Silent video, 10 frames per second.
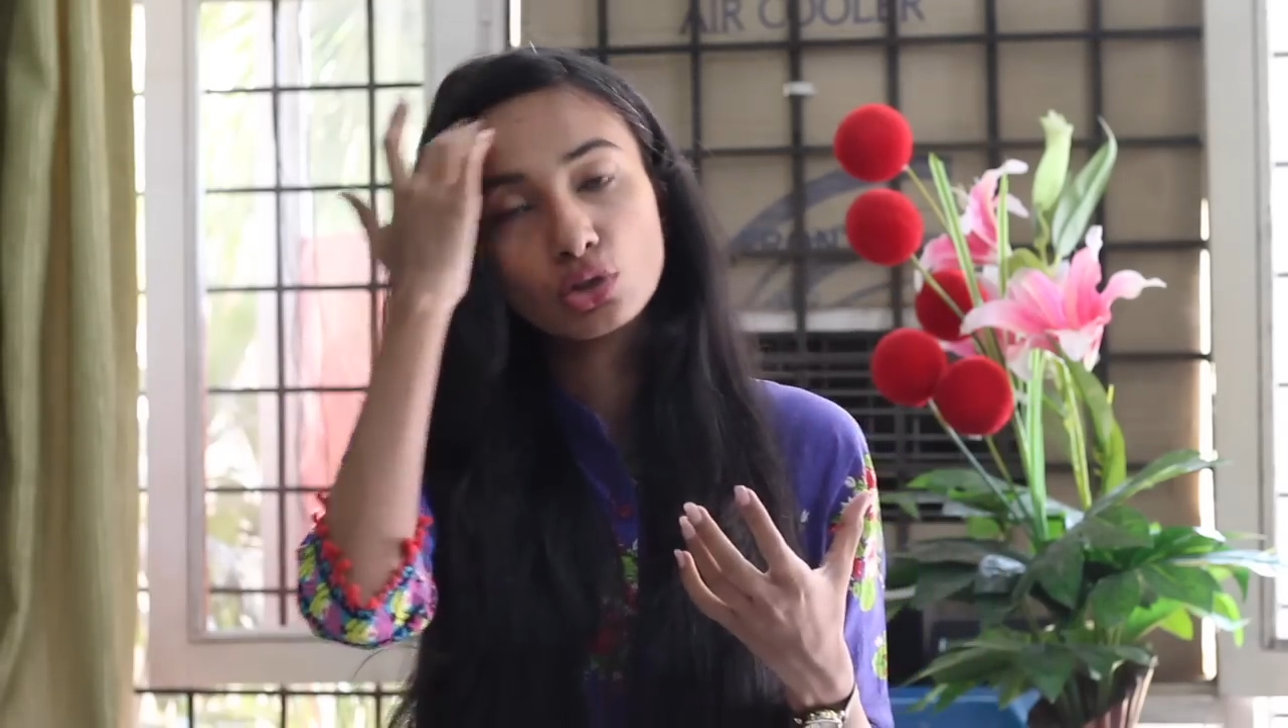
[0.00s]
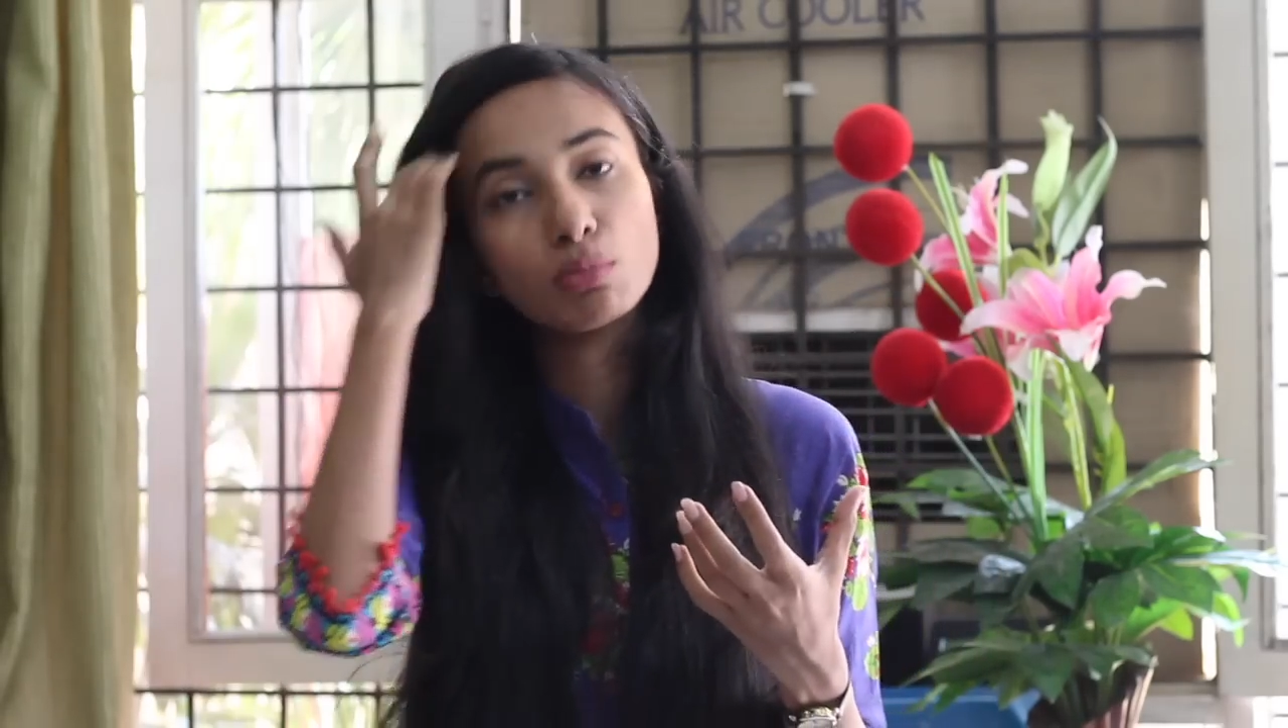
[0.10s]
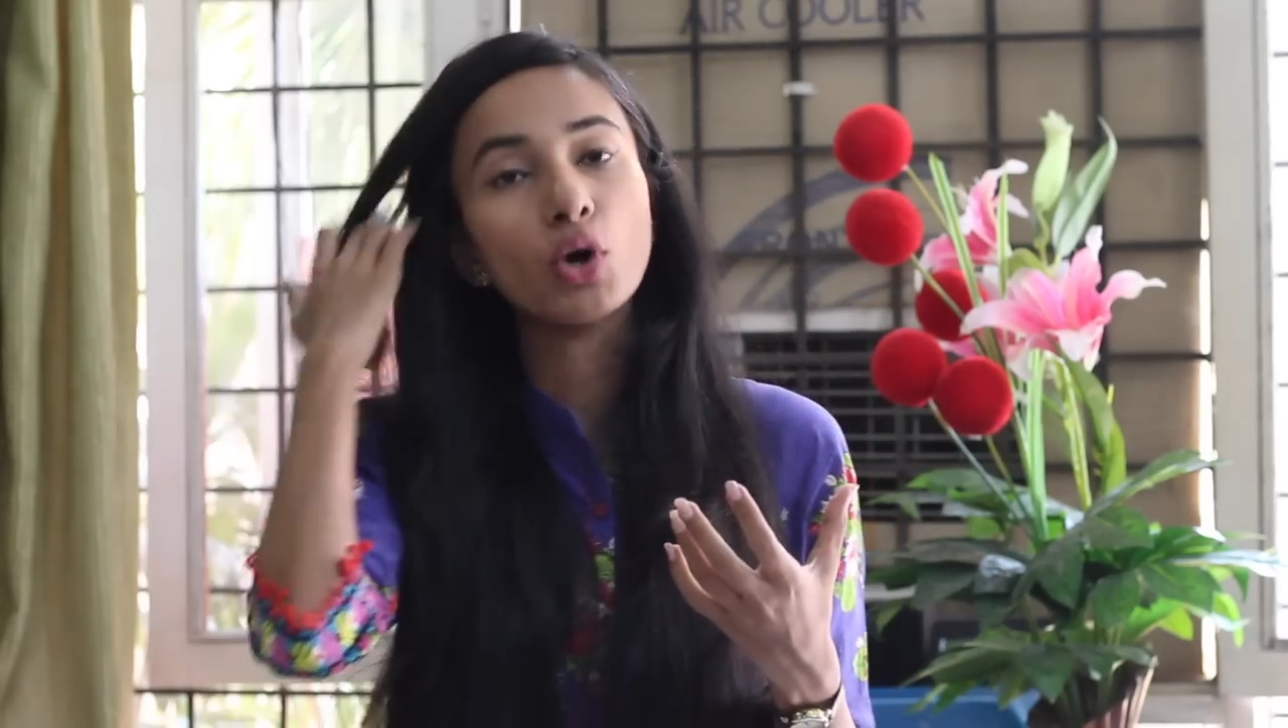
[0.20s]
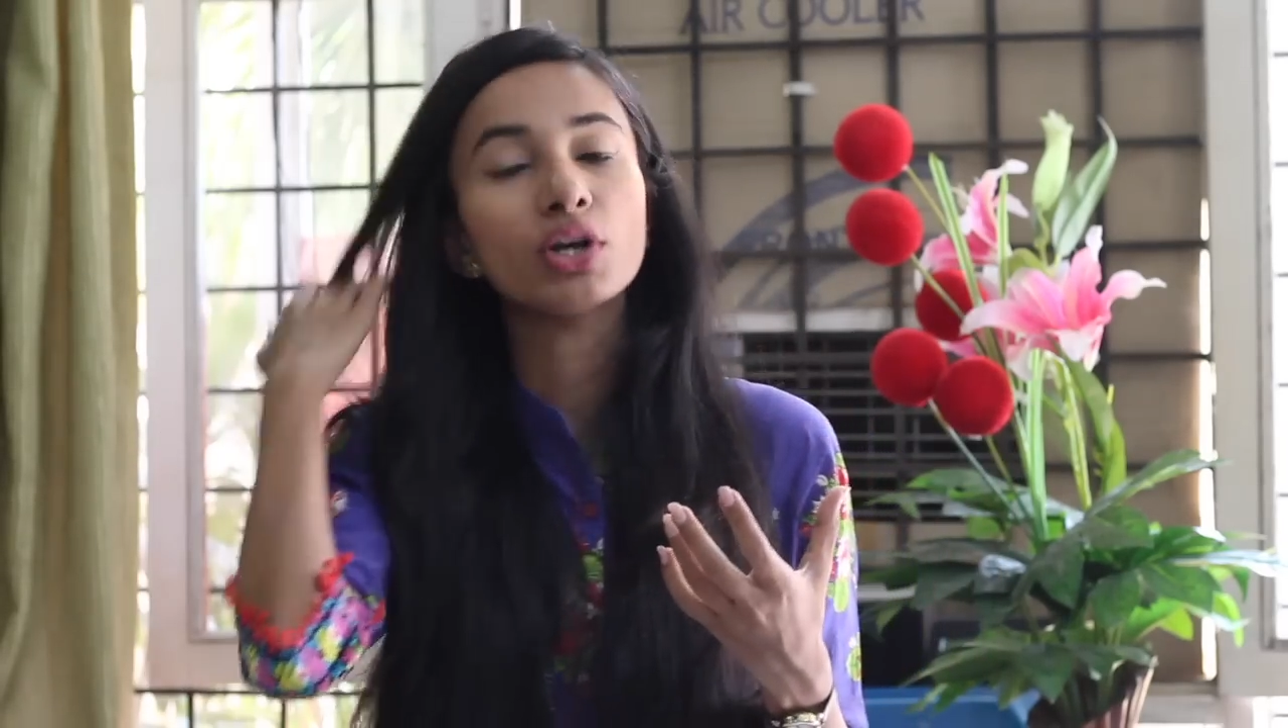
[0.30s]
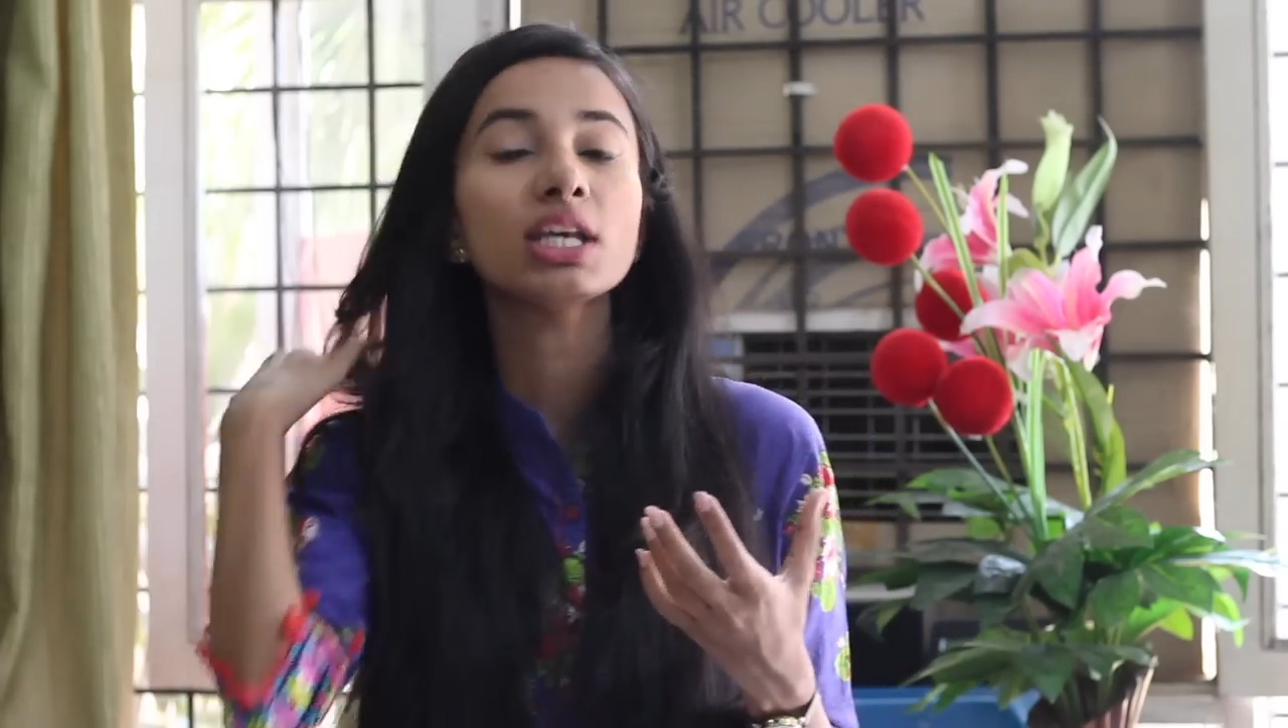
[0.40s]
to the
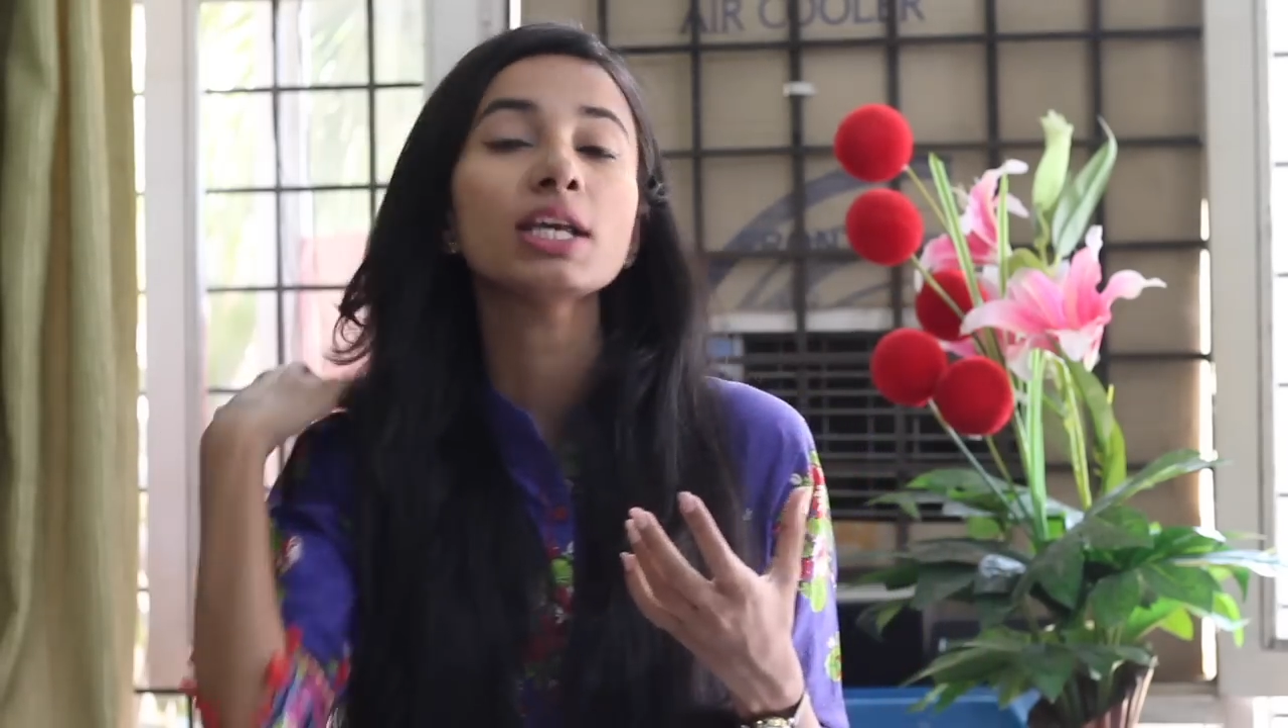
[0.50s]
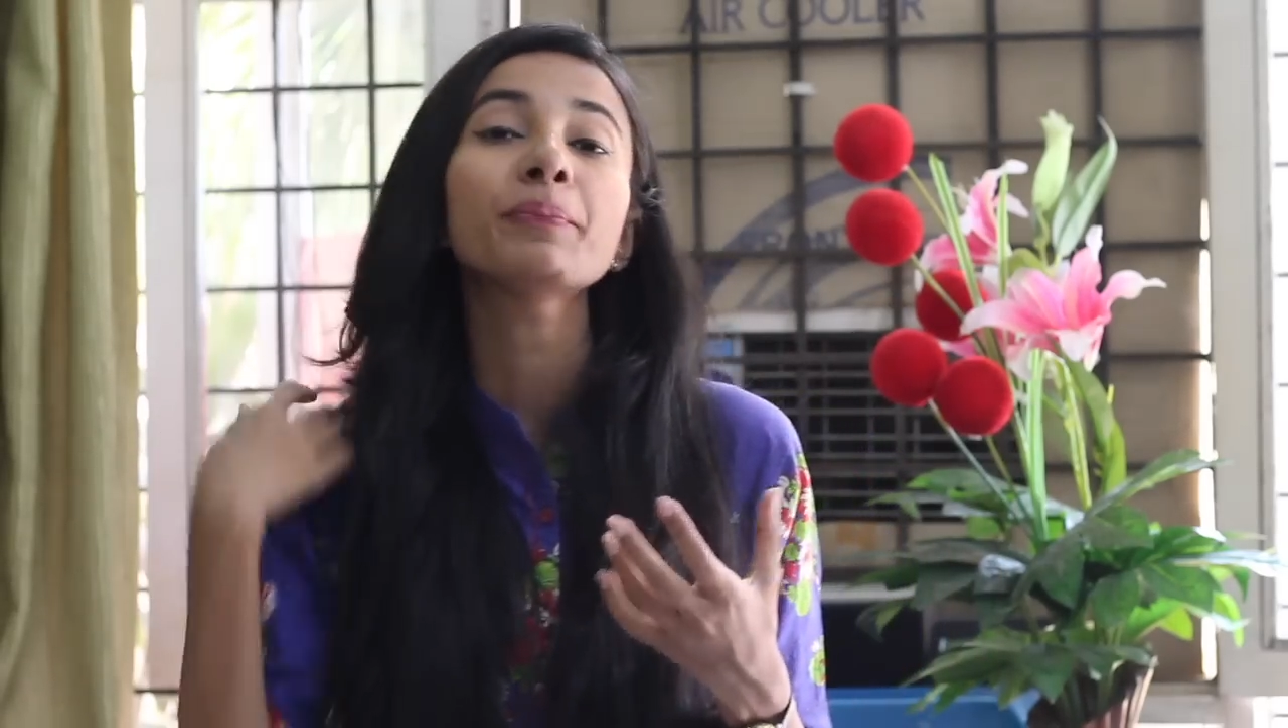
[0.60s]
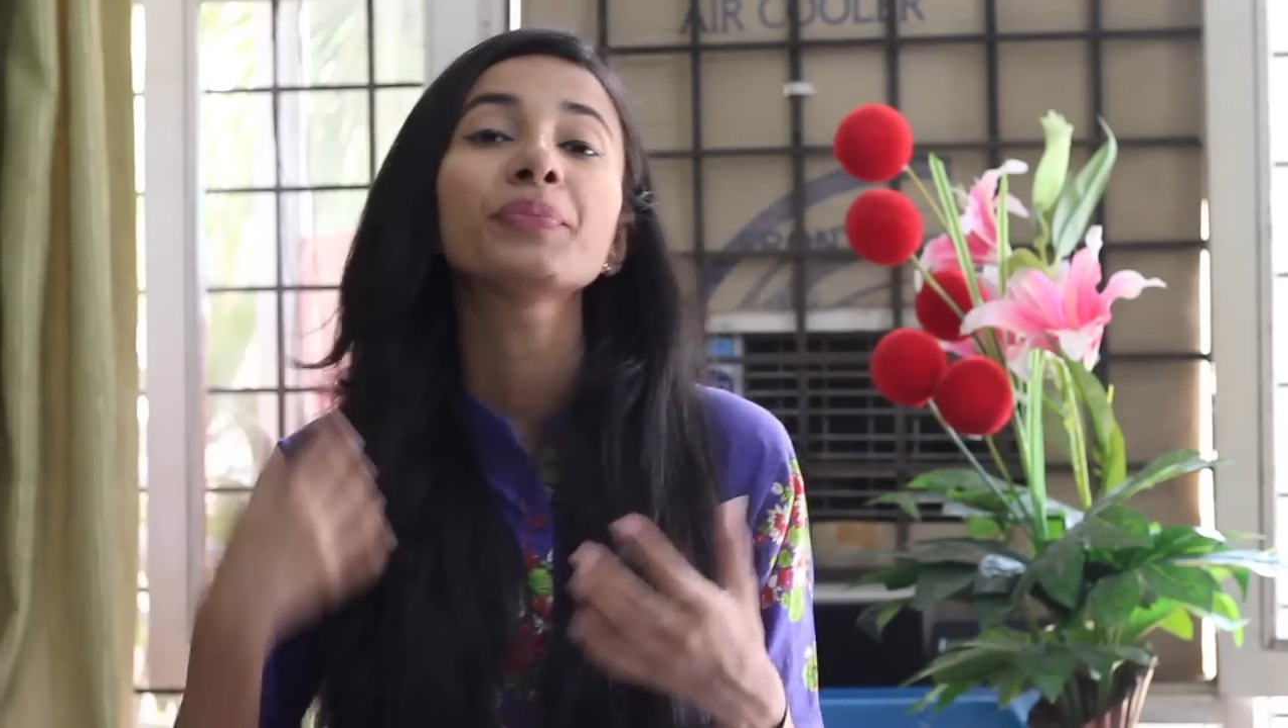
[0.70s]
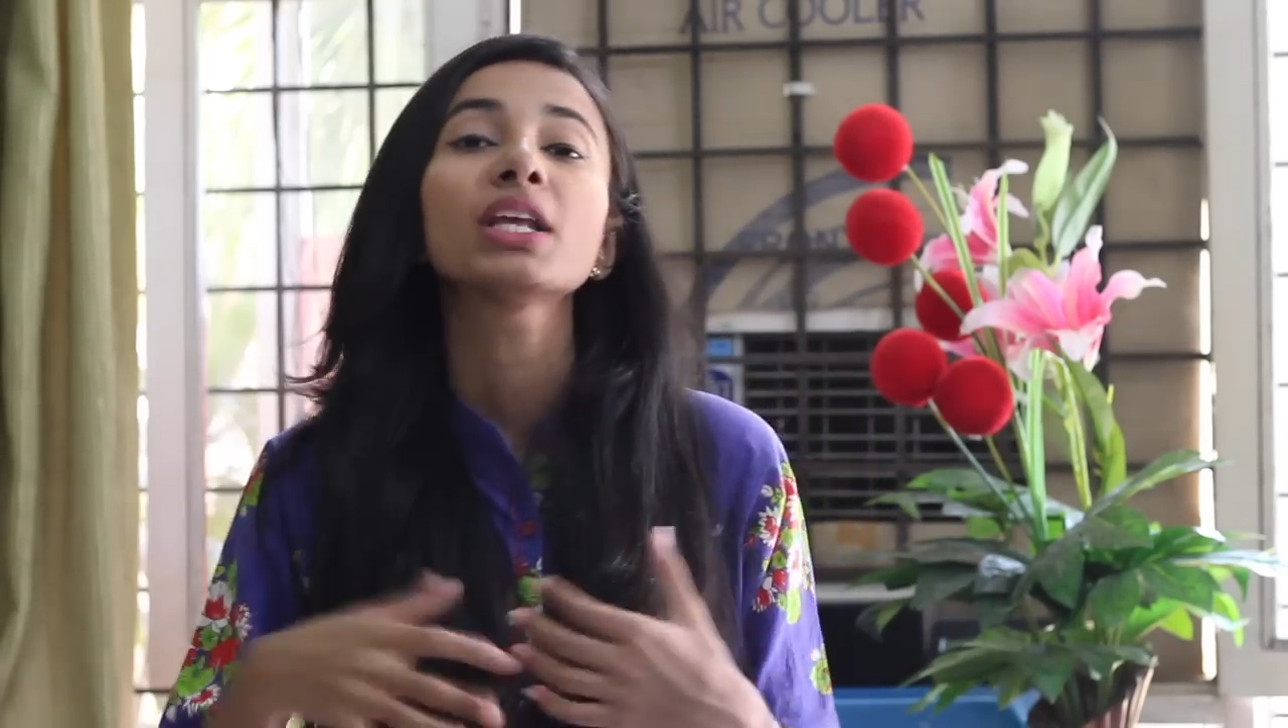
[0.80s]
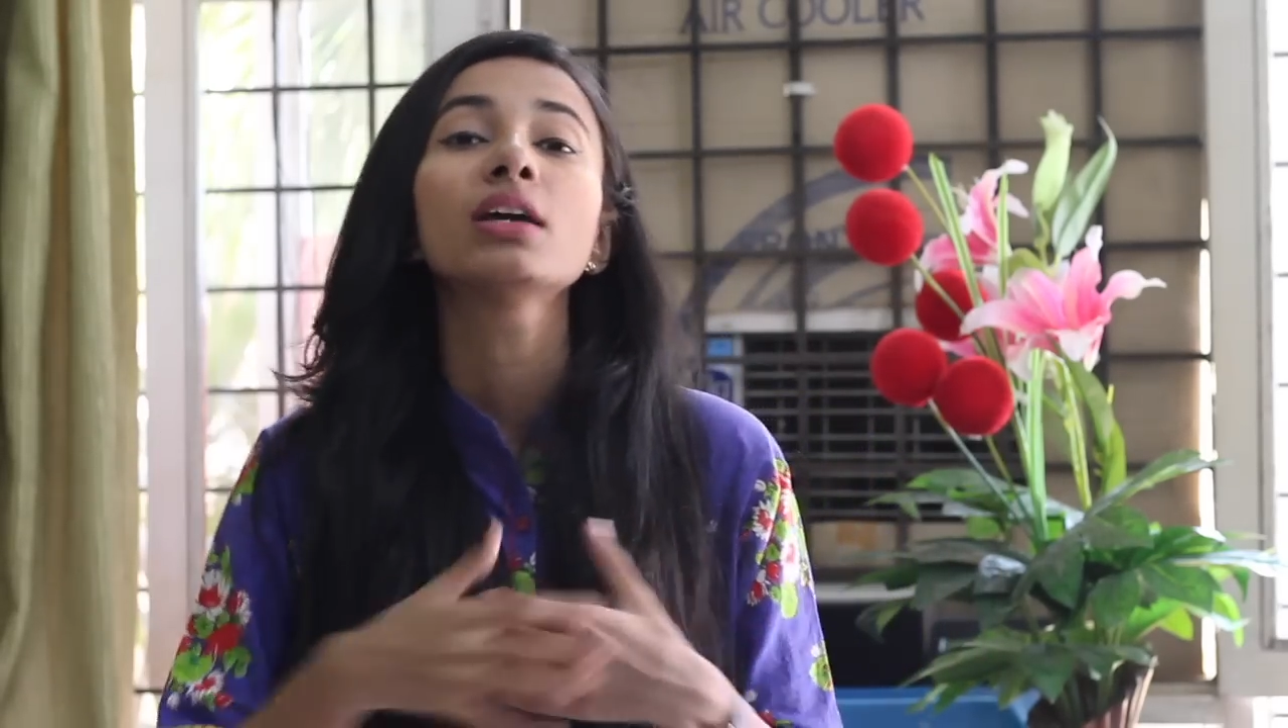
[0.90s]
body.